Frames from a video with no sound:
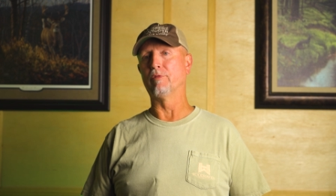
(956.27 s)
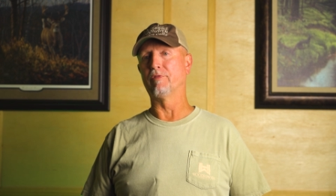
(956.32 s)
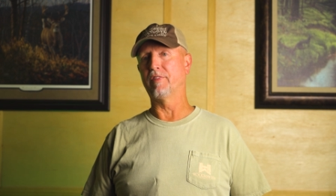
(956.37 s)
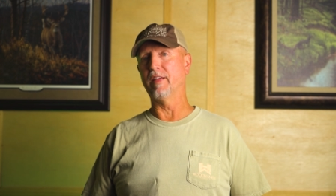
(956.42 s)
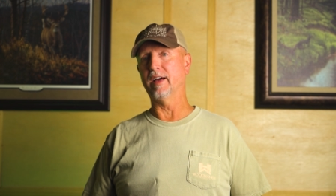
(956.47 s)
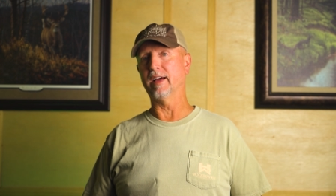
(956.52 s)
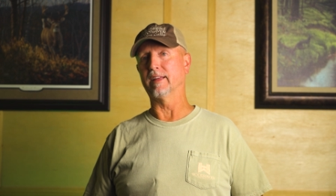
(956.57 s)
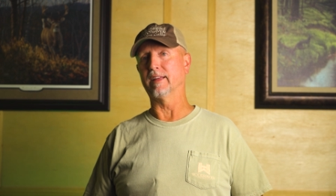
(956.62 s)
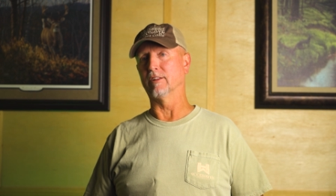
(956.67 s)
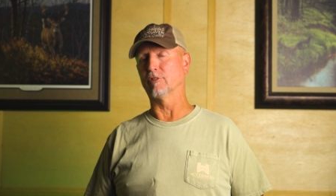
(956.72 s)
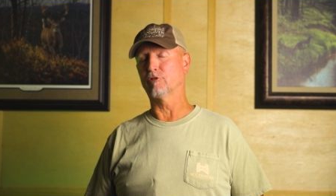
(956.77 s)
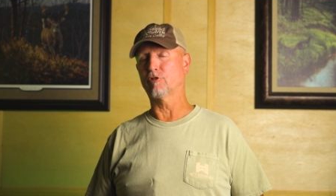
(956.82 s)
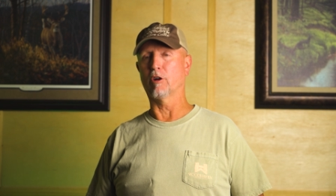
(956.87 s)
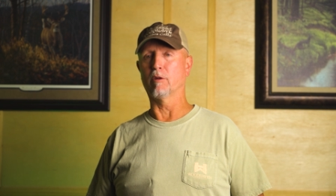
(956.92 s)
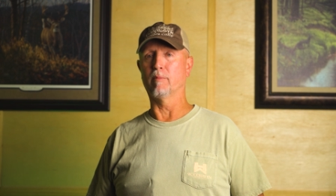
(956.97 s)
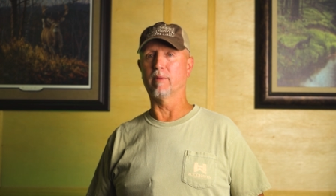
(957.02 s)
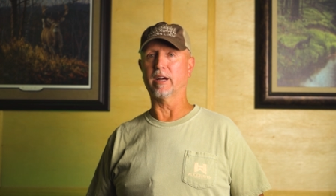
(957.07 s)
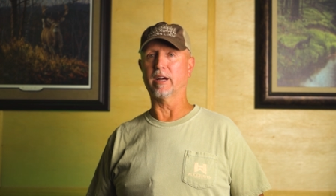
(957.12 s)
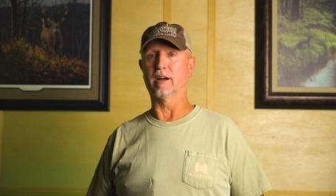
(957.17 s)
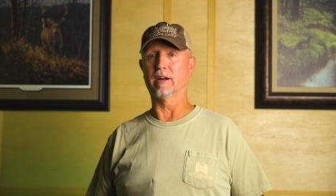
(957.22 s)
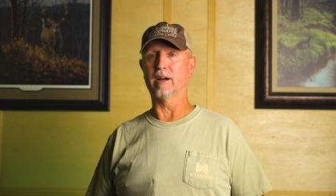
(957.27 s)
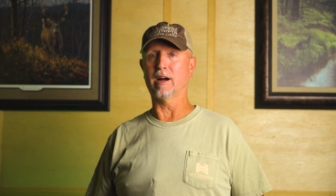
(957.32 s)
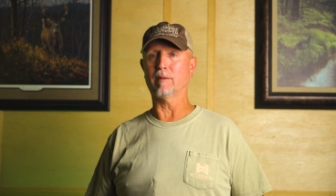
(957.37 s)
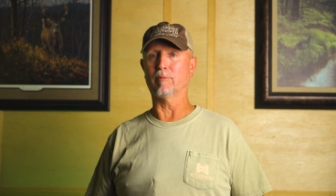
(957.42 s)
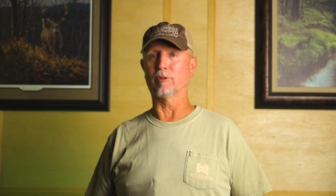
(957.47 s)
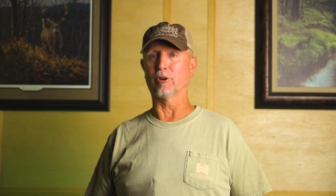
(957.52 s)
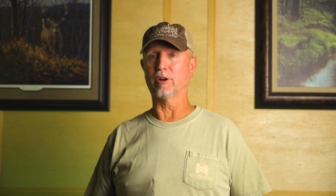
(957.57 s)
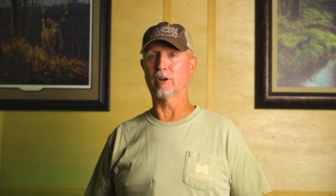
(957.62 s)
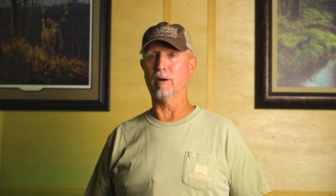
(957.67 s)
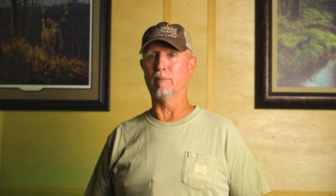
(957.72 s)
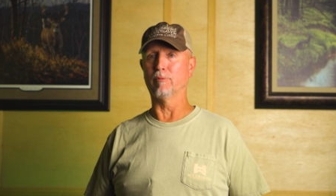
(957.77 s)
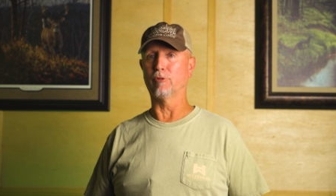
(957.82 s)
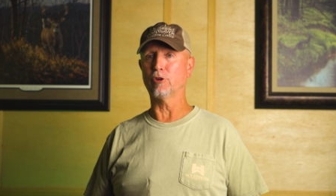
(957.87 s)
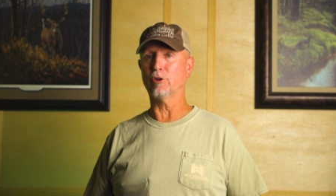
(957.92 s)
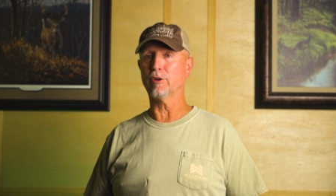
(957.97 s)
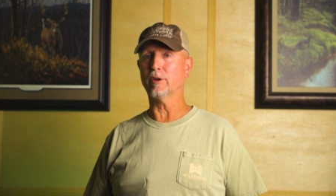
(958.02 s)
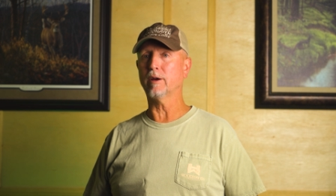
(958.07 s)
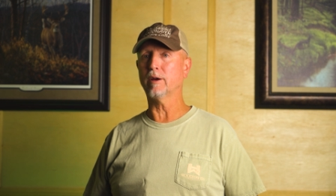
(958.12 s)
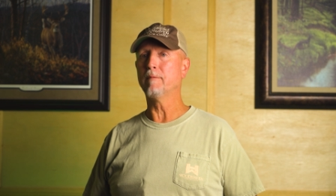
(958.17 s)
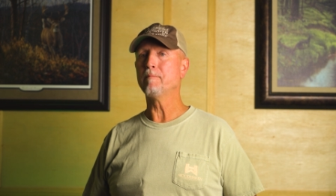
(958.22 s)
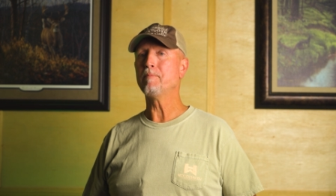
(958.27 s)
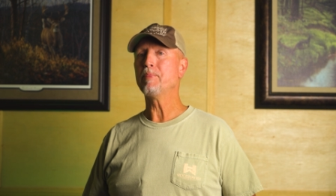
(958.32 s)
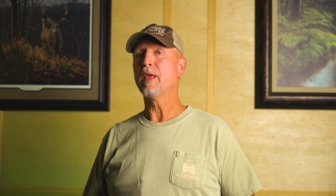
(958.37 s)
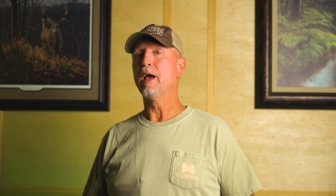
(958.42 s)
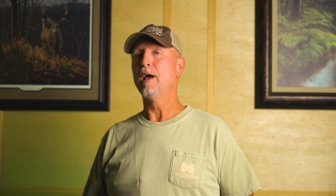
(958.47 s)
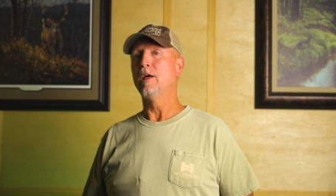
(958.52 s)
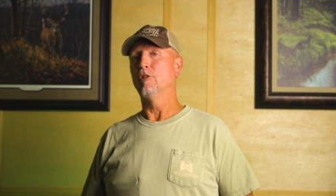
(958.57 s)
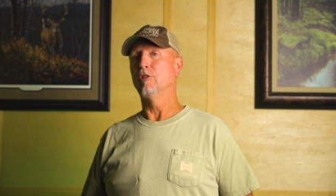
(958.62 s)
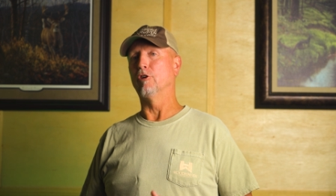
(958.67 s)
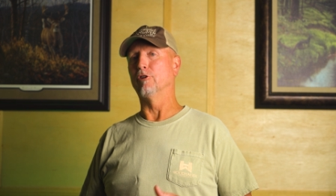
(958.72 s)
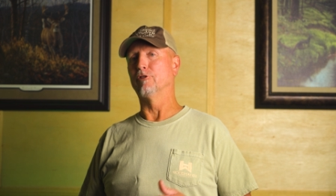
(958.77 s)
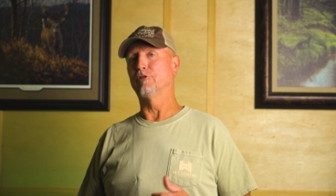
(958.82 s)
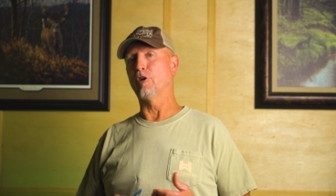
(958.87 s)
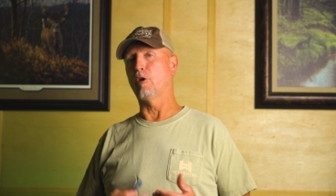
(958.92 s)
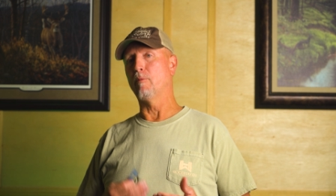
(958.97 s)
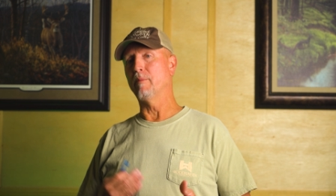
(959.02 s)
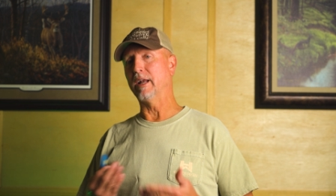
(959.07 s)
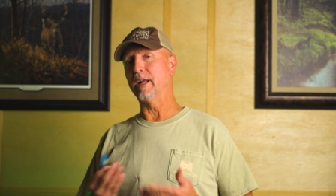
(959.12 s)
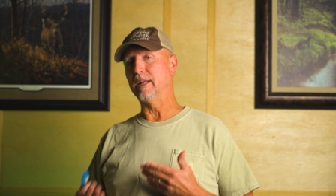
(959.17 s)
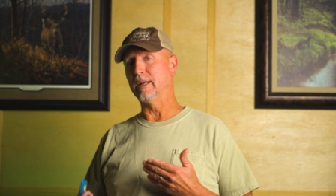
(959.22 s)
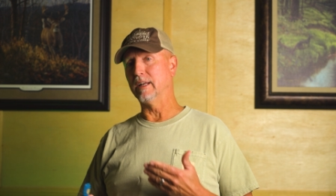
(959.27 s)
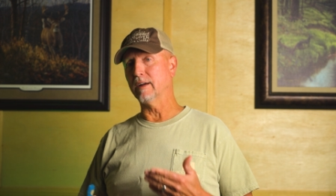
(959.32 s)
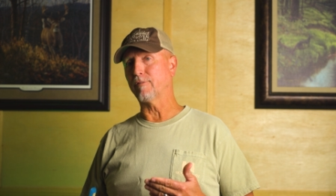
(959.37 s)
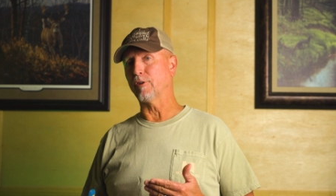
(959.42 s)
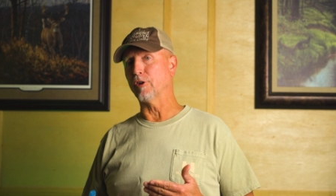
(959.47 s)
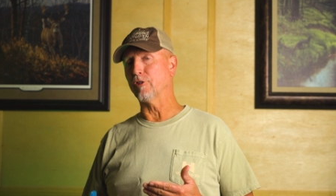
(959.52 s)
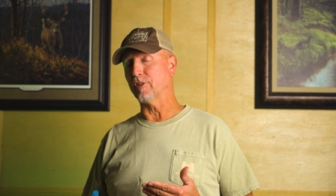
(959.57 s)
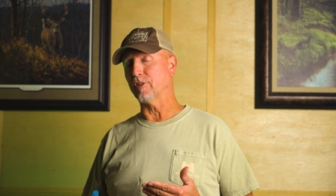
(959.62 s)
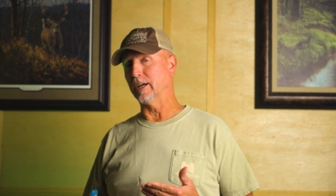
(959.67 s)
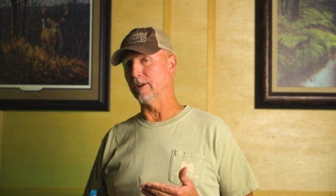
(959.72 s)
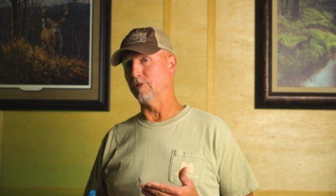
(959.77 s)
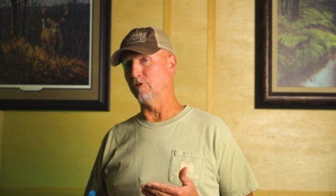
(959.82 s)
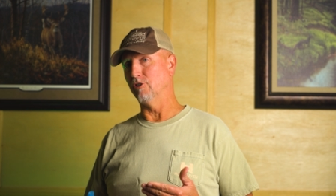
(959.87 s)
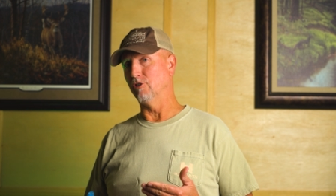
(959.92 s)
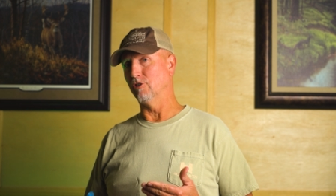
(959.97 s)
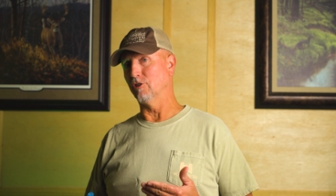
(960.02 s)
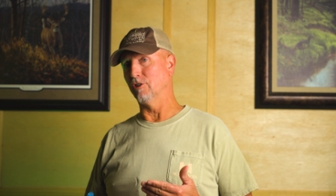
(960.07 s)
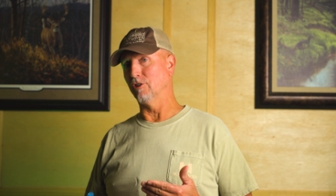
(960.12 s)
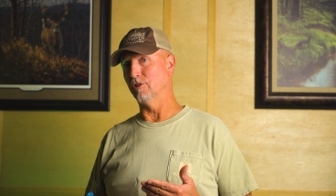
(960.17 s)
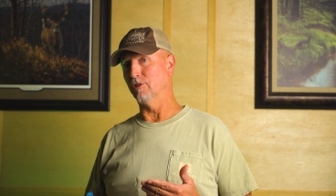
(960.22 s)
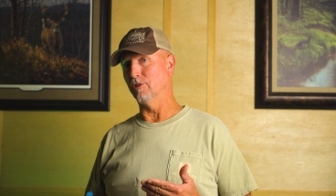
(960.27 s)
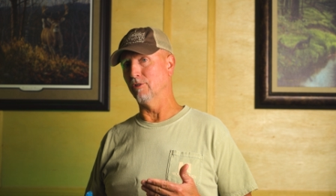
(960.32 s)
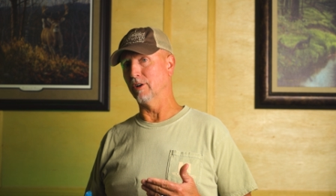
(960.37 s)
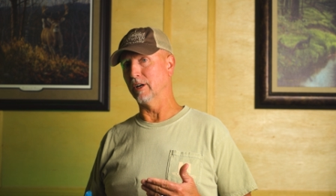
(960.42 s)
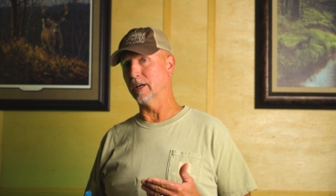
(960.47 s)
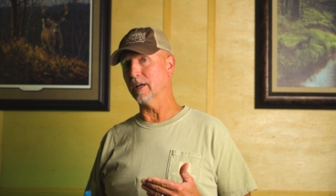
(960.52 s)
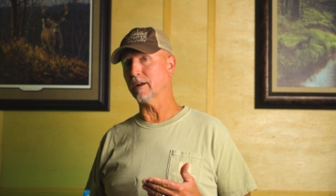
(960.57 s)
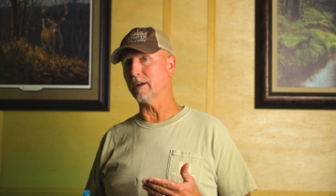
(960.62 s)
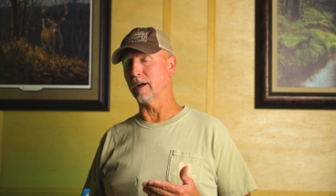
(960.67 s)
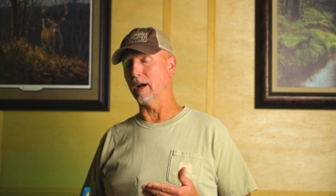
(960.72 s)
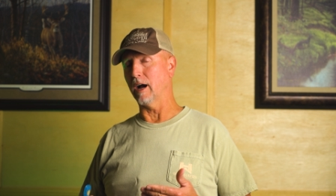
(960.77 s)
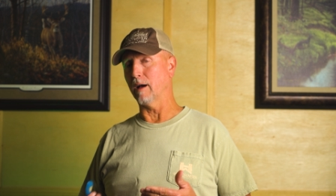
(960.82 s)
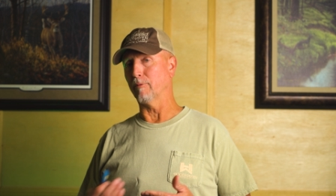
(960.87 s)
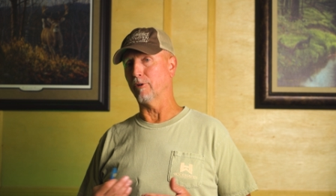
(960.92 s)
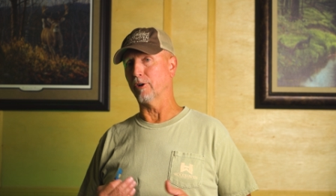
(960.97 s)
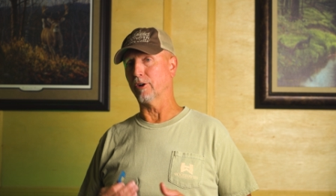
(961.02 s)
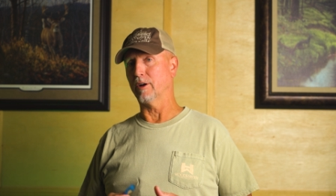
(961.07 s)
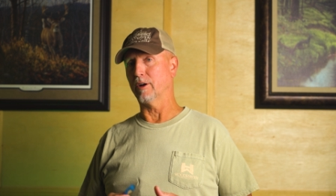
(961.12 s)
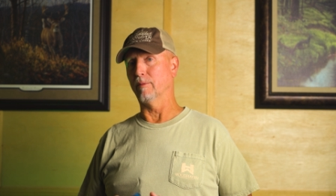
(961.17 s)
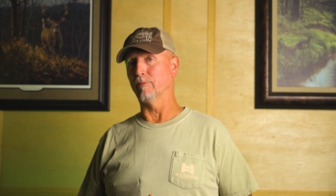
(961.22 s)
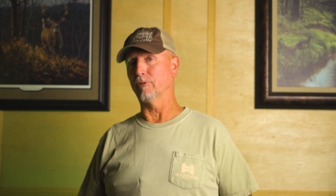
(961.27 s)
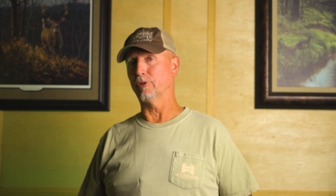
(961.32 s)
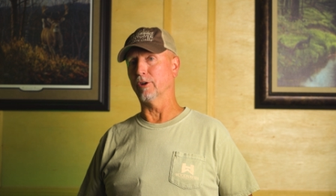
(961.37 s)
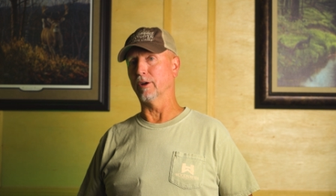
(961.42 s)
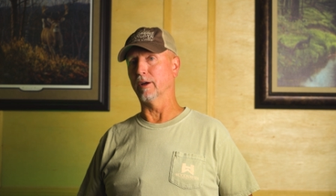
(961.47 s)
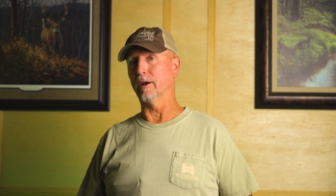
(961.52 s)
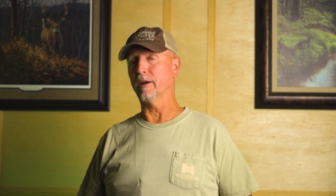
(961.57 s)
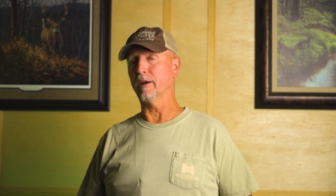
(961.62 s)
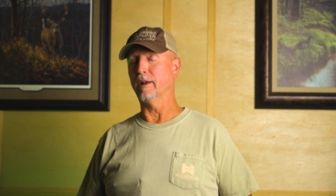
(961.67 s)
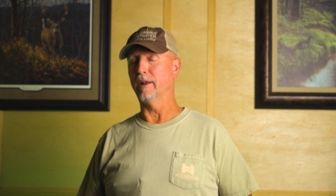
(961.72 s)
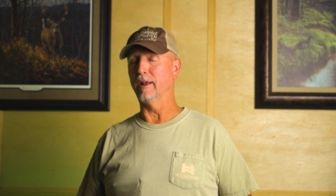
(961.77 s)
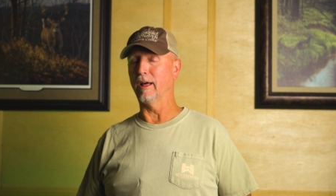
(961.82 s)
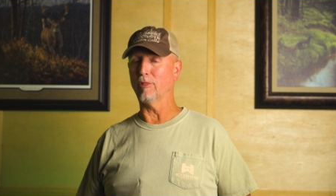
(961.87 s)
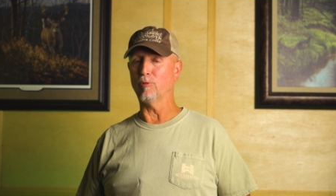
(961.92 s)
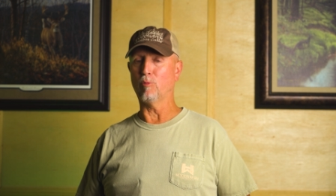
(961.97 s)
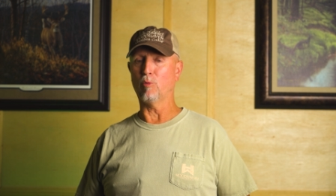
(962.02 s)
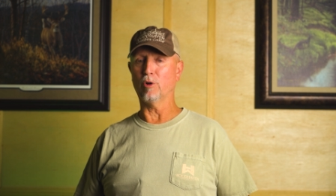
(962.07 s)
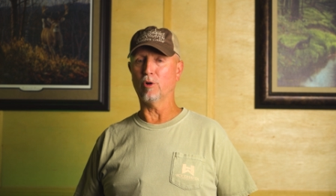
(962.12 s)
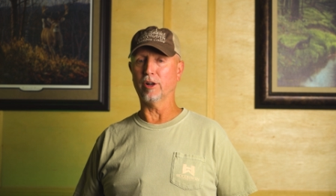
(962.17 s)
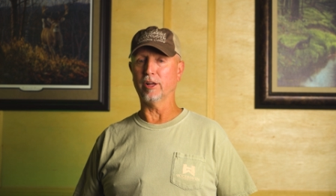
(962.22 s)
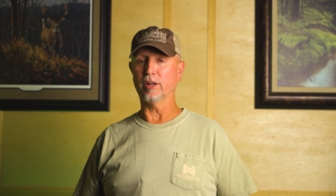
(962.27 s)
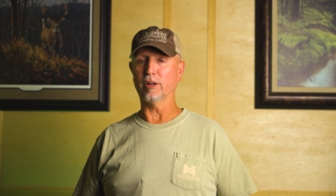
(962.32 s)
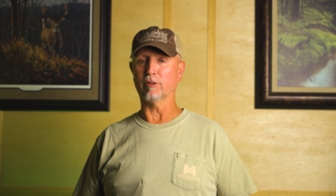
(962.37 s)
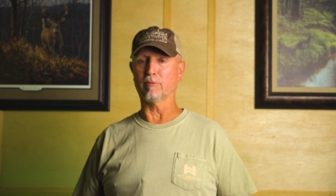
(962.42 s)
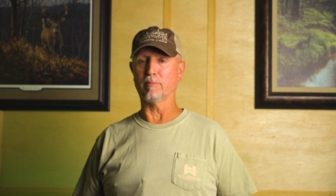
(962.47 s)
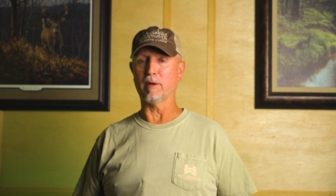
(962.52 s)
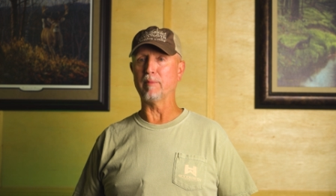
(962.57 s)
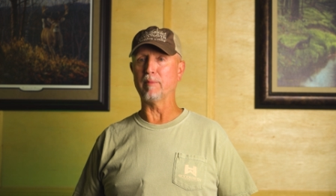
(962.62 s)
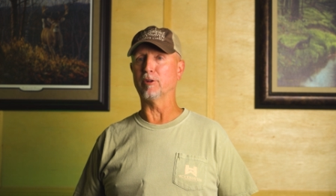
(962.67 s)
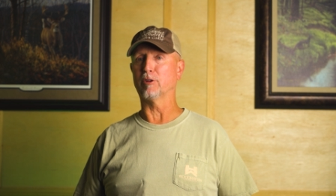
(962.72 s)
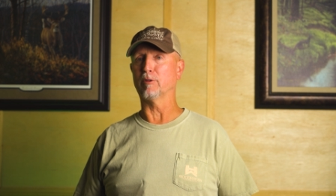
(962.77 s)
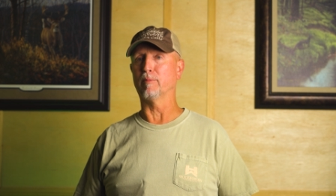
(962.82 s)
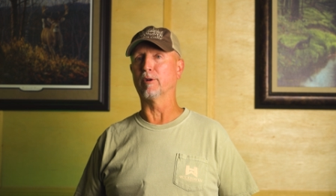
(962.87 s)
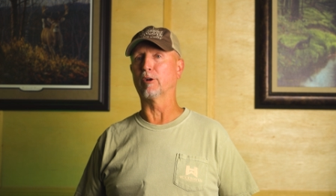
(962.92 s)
thing that's going to make a gobbler come to you, there's so many different things that you can do to get a gobbler to come to you. Another one is maybe some